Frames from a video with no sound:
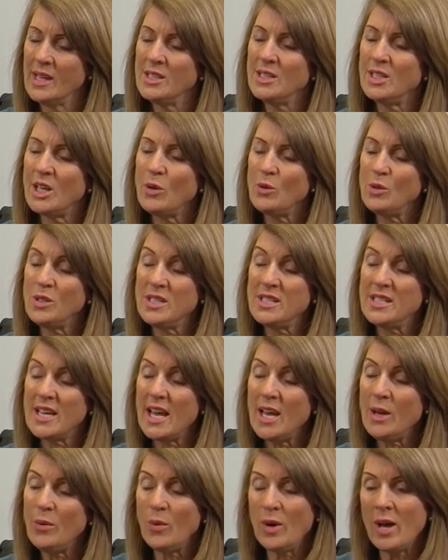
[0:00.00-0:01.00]
So,
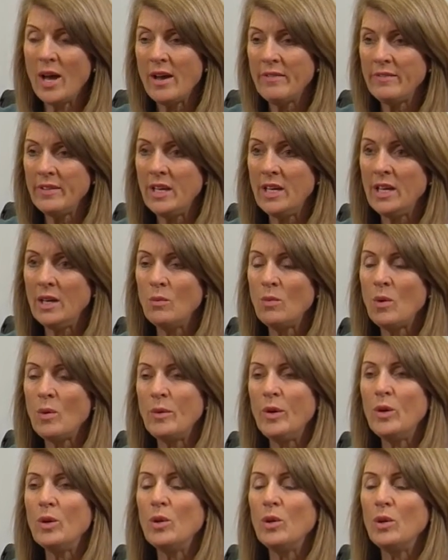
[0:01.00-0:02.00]
today we're having what
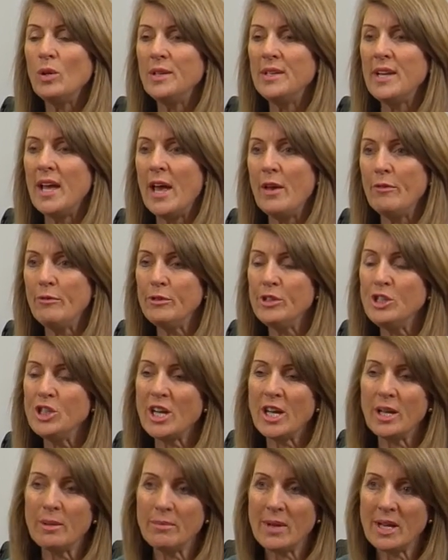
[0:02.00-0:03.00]
we call an Every
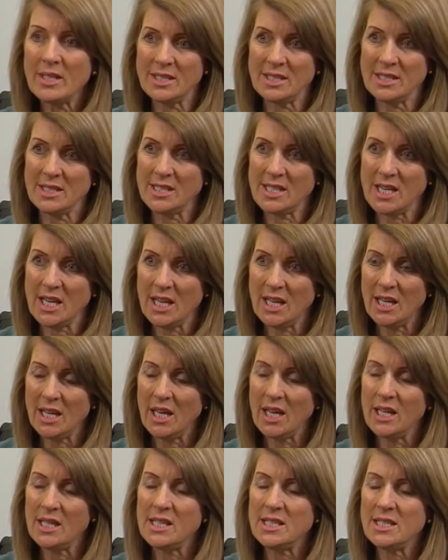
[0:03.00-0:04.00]
Child Matters Day,
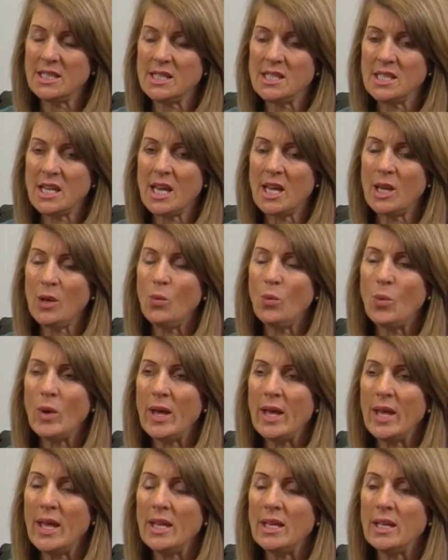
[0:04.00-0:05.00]
and it's a day
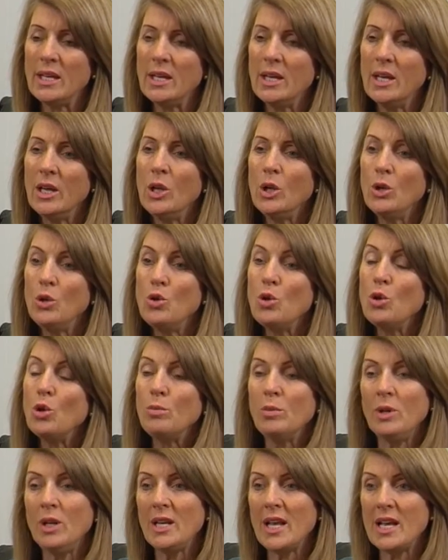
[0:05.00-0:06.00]
when
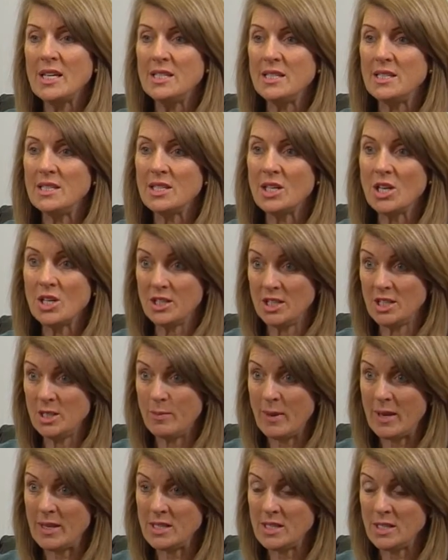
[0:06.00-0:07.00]
normal lessons are
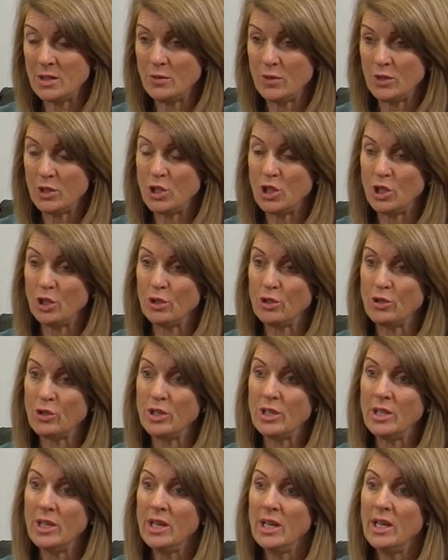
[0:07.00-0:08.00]
suspended for the
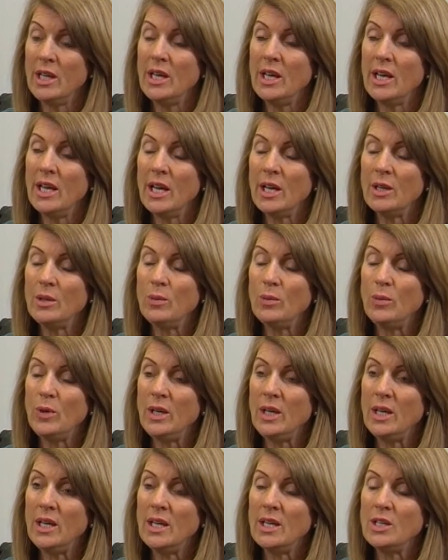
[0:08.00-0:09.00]
children. And
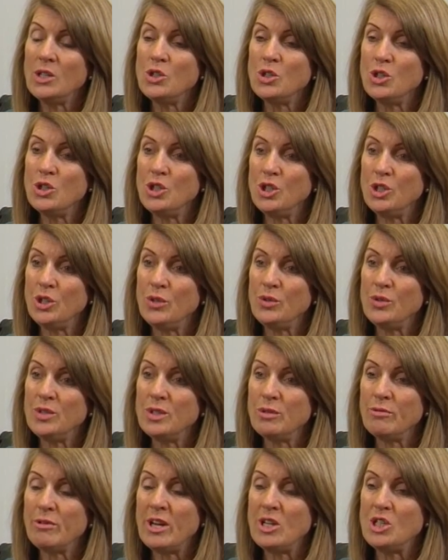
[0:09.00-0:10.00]
we introduce
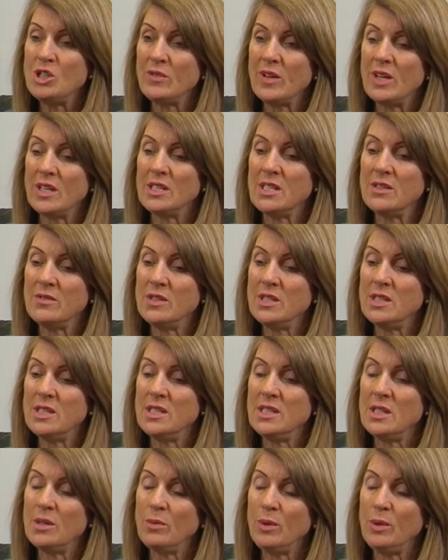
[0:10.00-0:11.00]
a range of
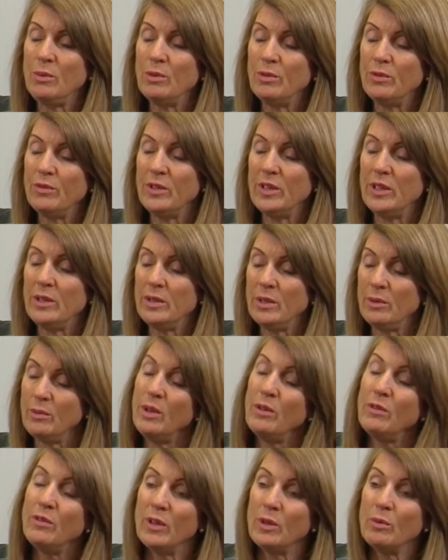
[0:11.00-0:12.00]
activities that we will that
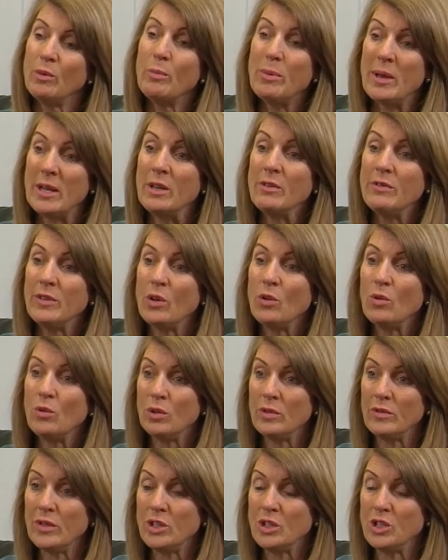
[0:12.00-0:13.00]
we feel will benefit all
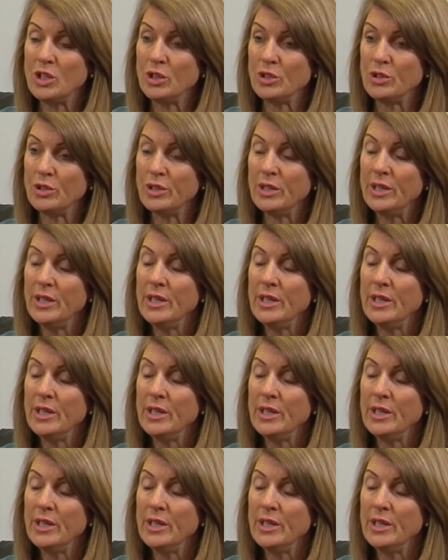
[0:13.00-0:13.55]
of our children.